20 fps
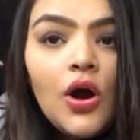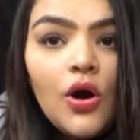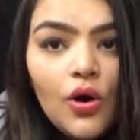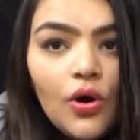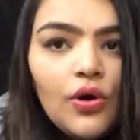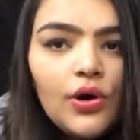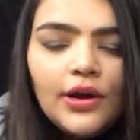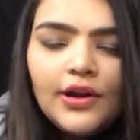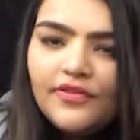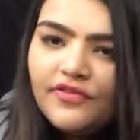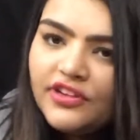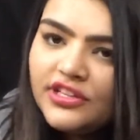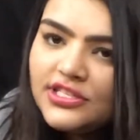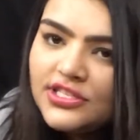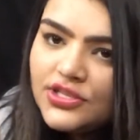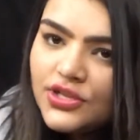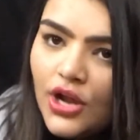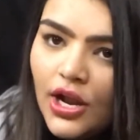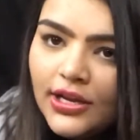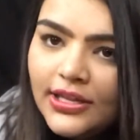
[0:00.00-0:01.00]
Or if
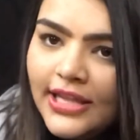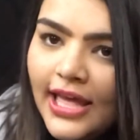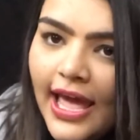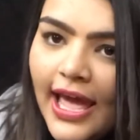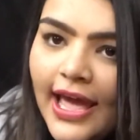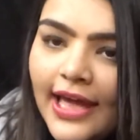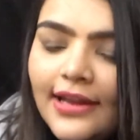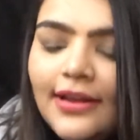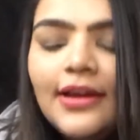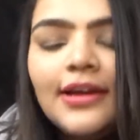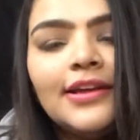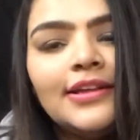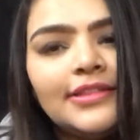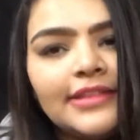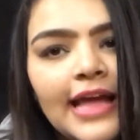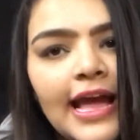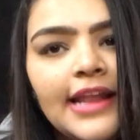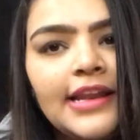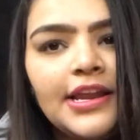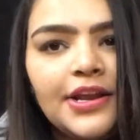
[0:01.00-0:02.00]
it's not there,
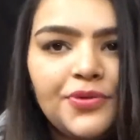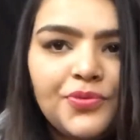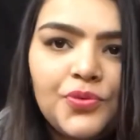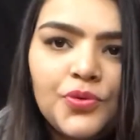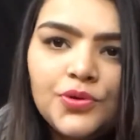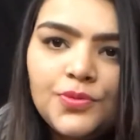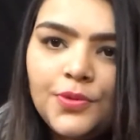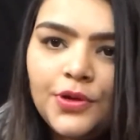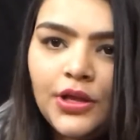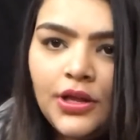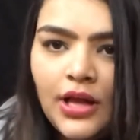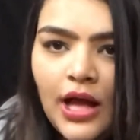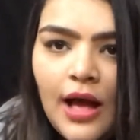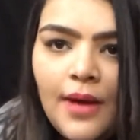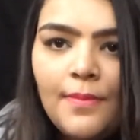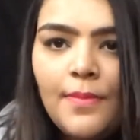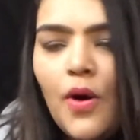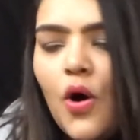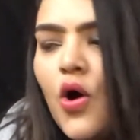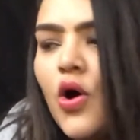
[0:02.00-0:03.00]
then it would
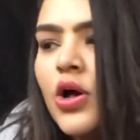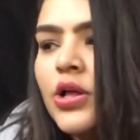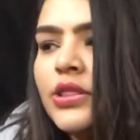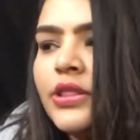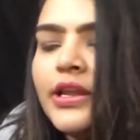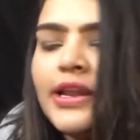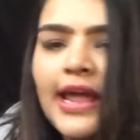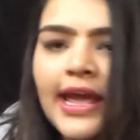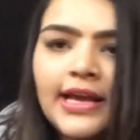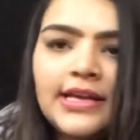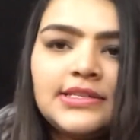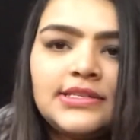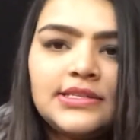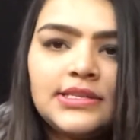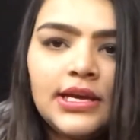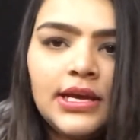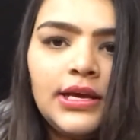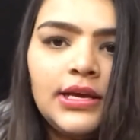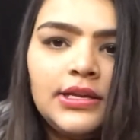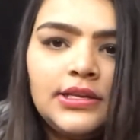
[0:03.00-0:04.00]
come on the
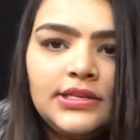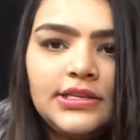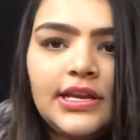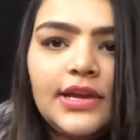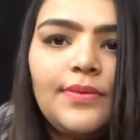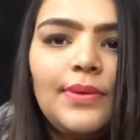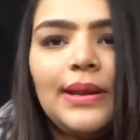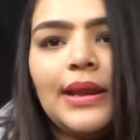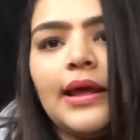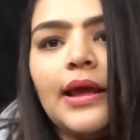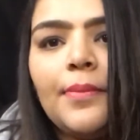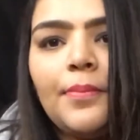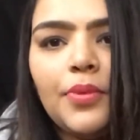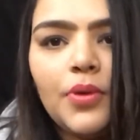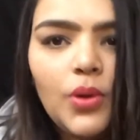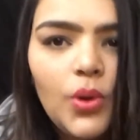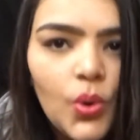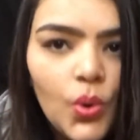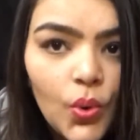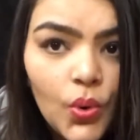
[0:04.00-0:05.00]
next day when I
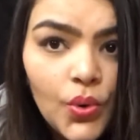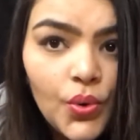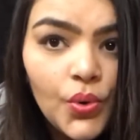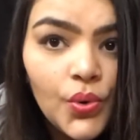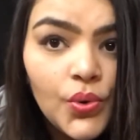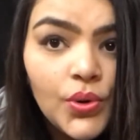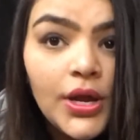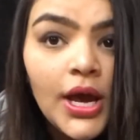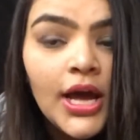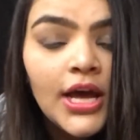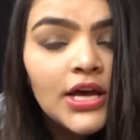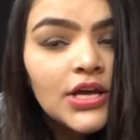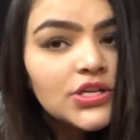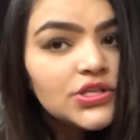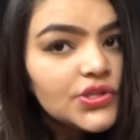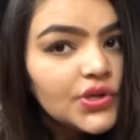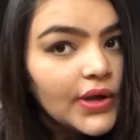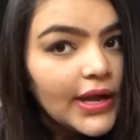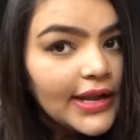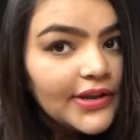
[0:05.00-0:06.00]
upload.
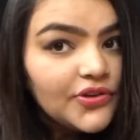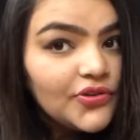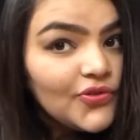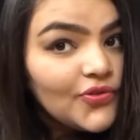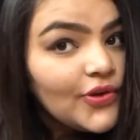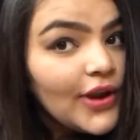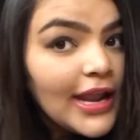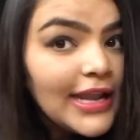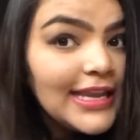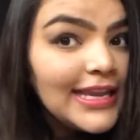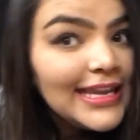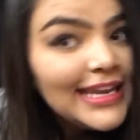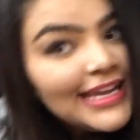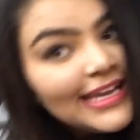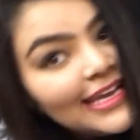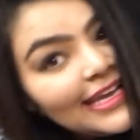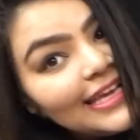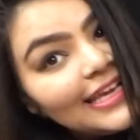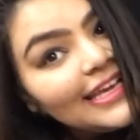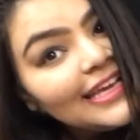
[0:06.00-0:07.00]
So get
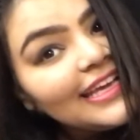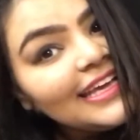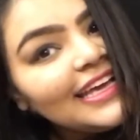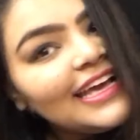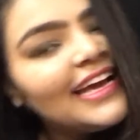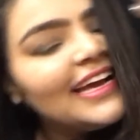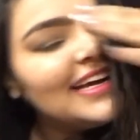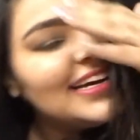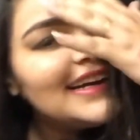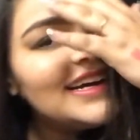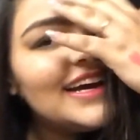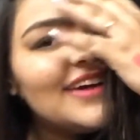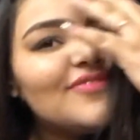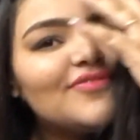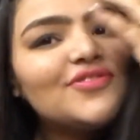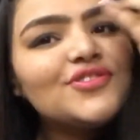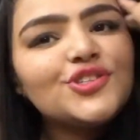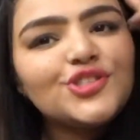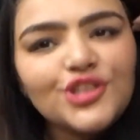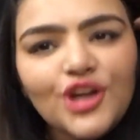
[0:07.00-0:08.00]
ready.
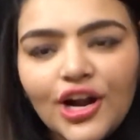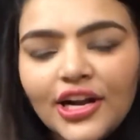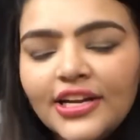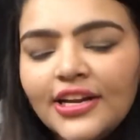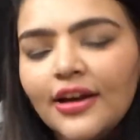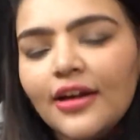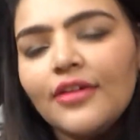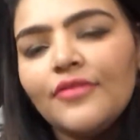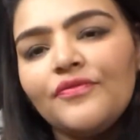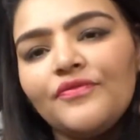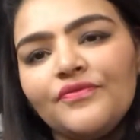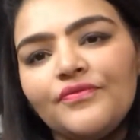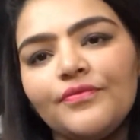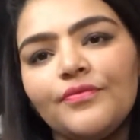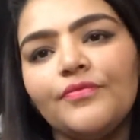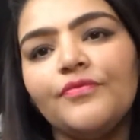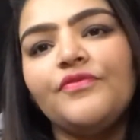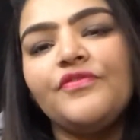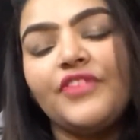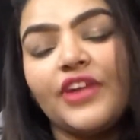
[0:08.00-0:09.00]
I've shot a
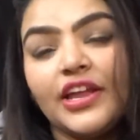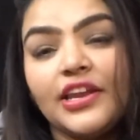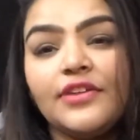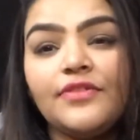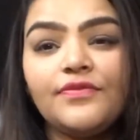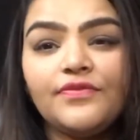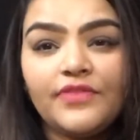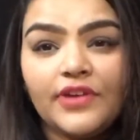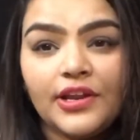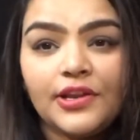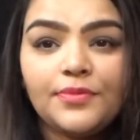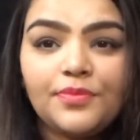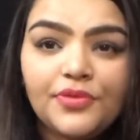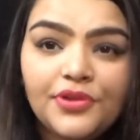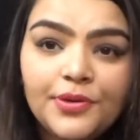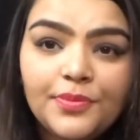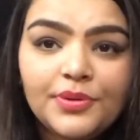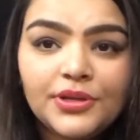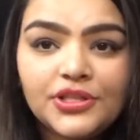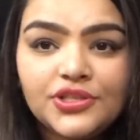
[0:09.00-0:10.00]
very
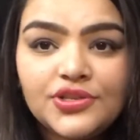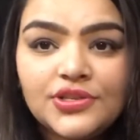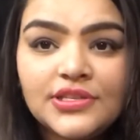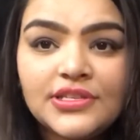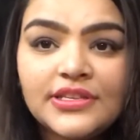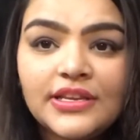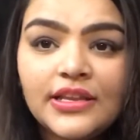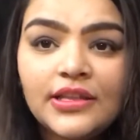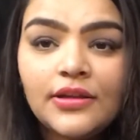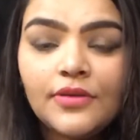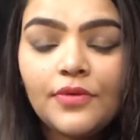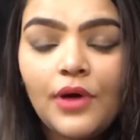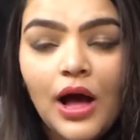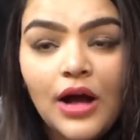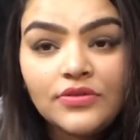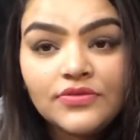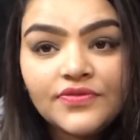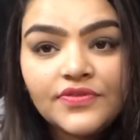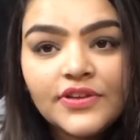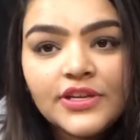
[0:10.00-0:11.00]
pretty pictures in the
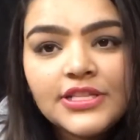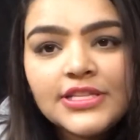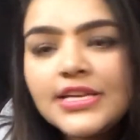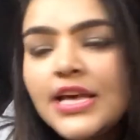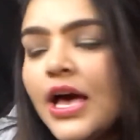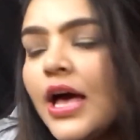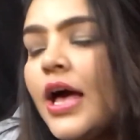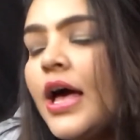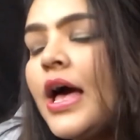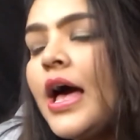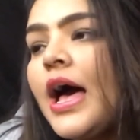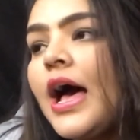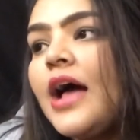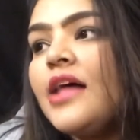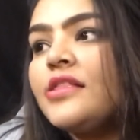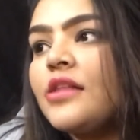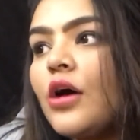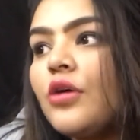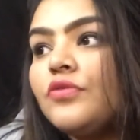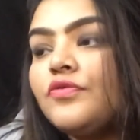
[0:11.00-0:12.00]
outfits,
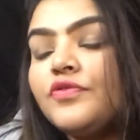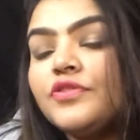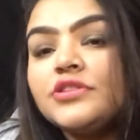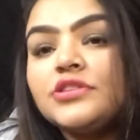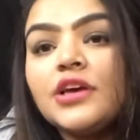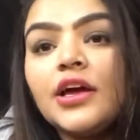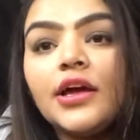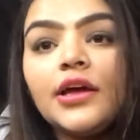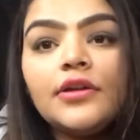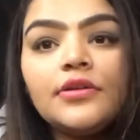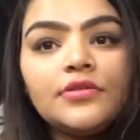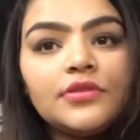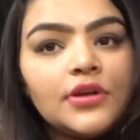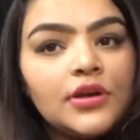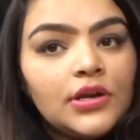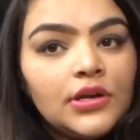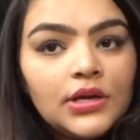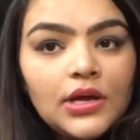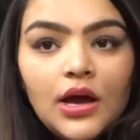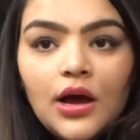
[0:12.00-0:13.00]
and the outfits are
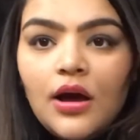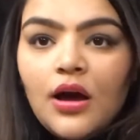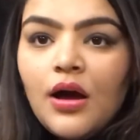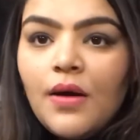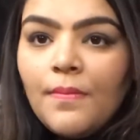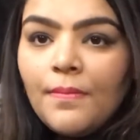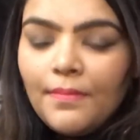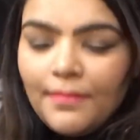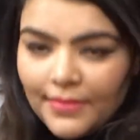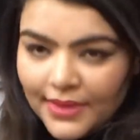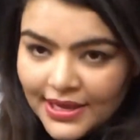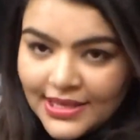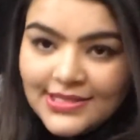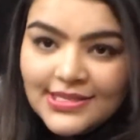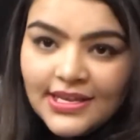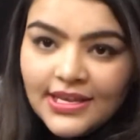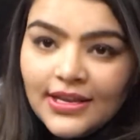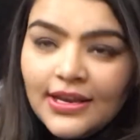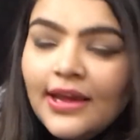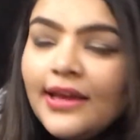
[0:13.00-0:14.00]

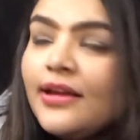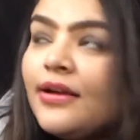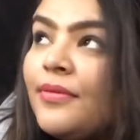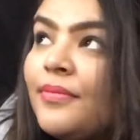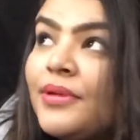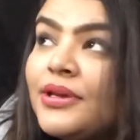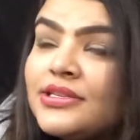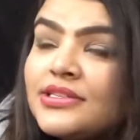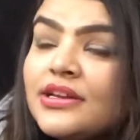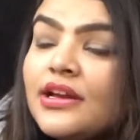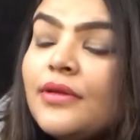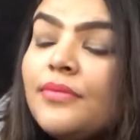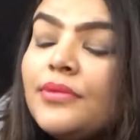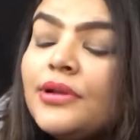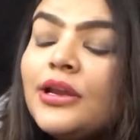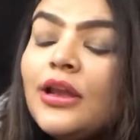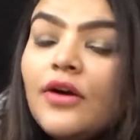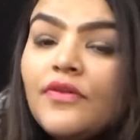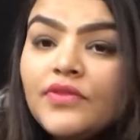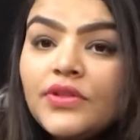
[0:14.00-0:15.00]
amazing, like amazing. I'm
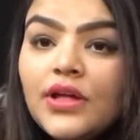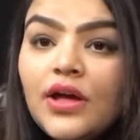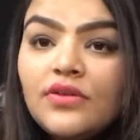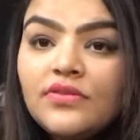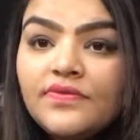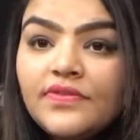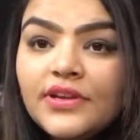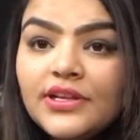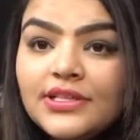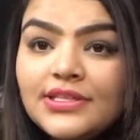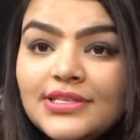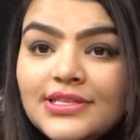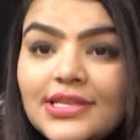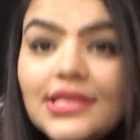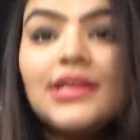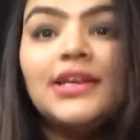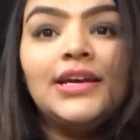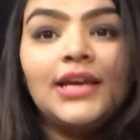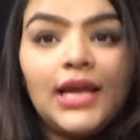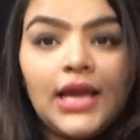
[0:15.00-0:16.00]
in love with the outfits.
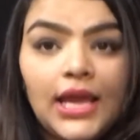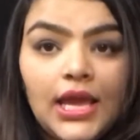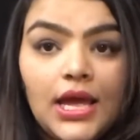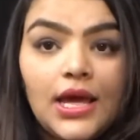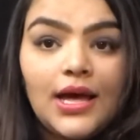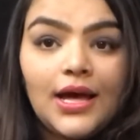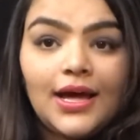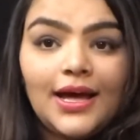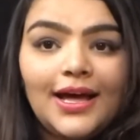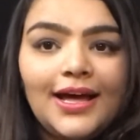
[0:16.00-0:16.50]
Yeah.